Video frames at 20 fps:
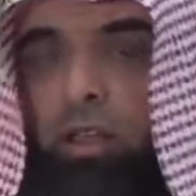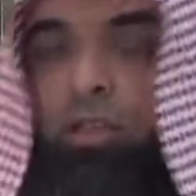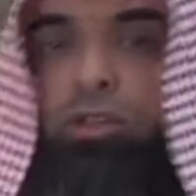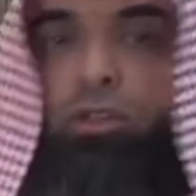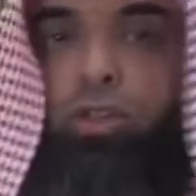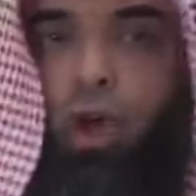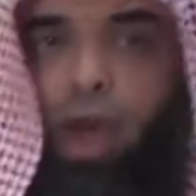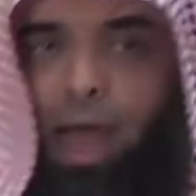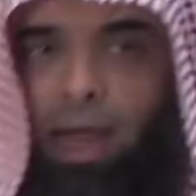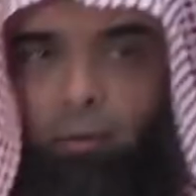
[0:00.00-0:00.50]

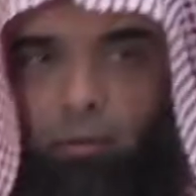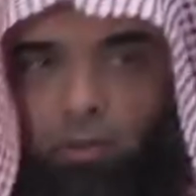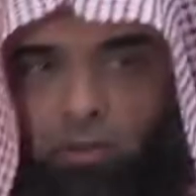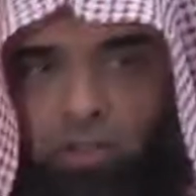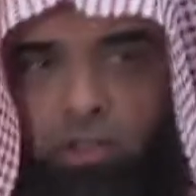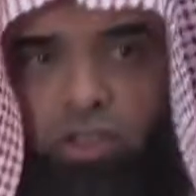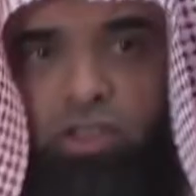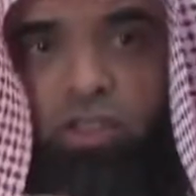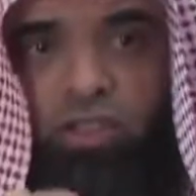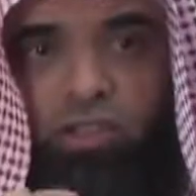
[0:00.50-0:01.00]
So I
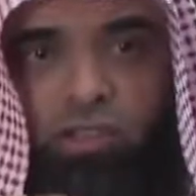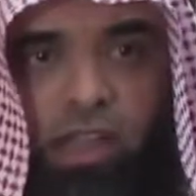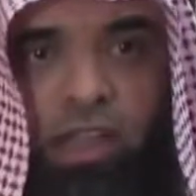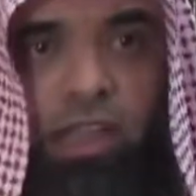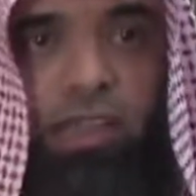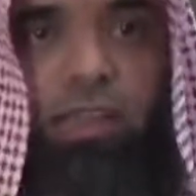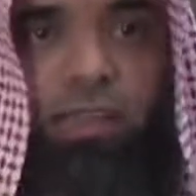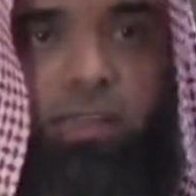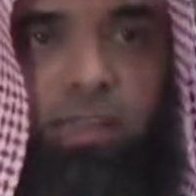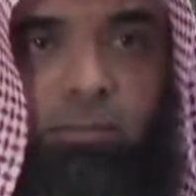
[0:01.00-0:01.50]

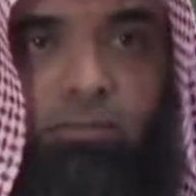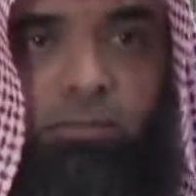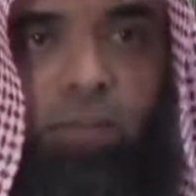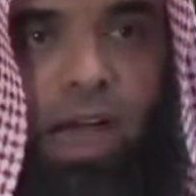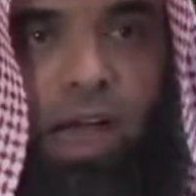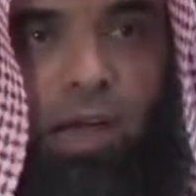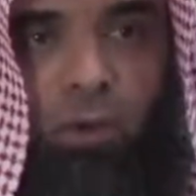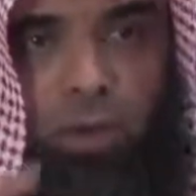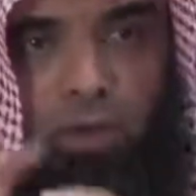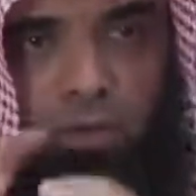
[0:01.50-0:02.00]

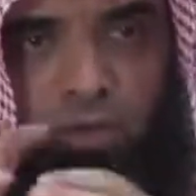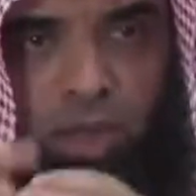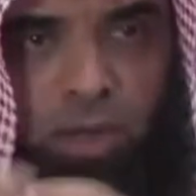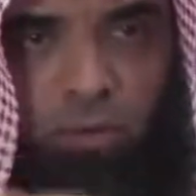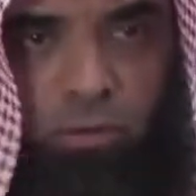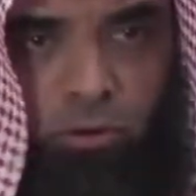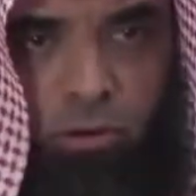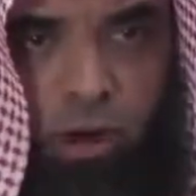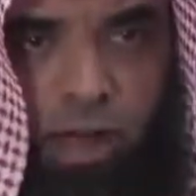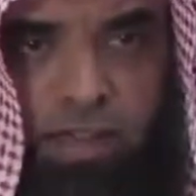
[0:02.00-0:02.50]
will
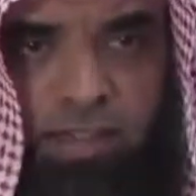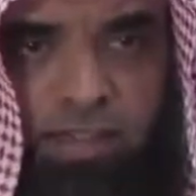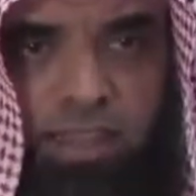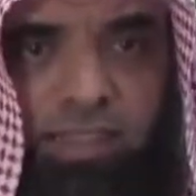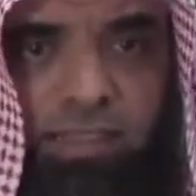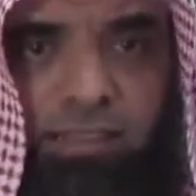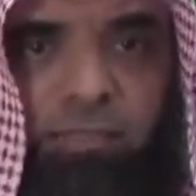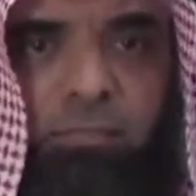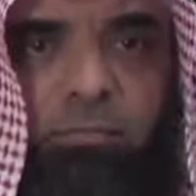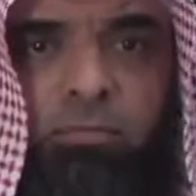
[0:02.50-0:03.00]
summarize
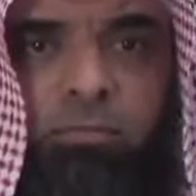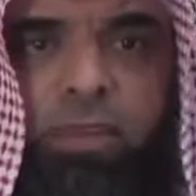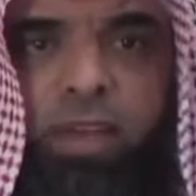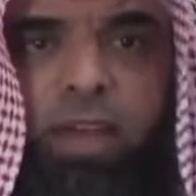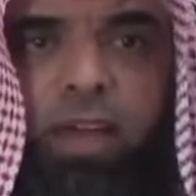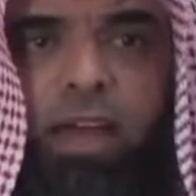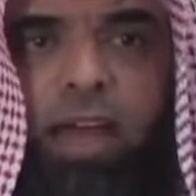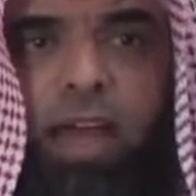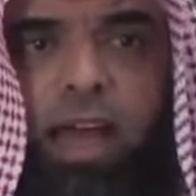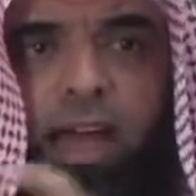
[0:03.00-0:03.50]
it
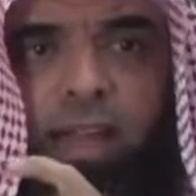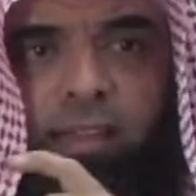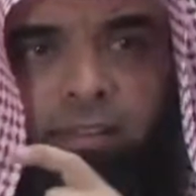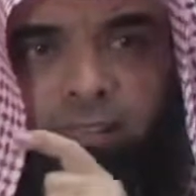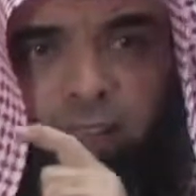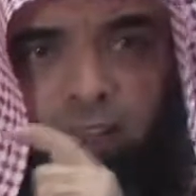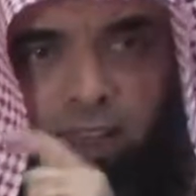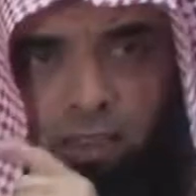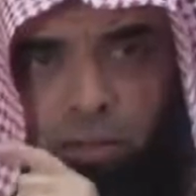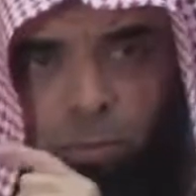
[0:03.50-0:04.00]
and
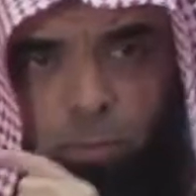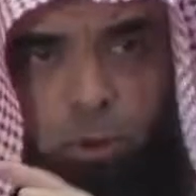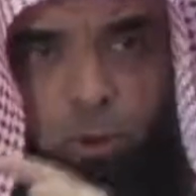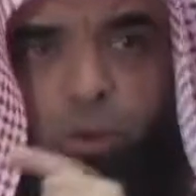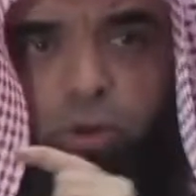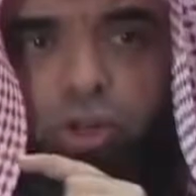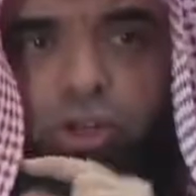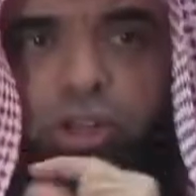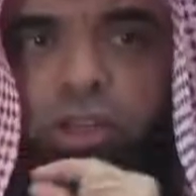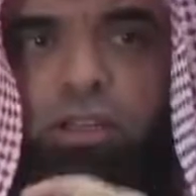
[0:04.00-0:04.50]
take the
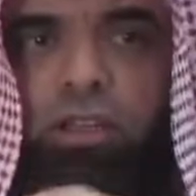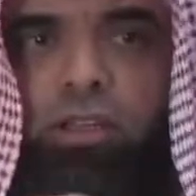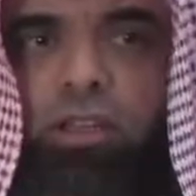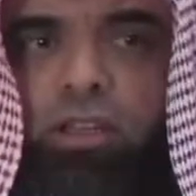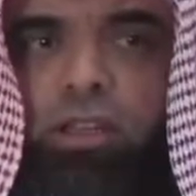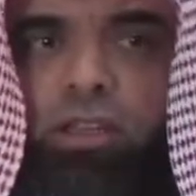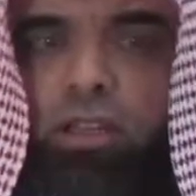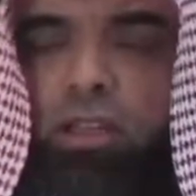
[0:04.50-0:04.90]
portion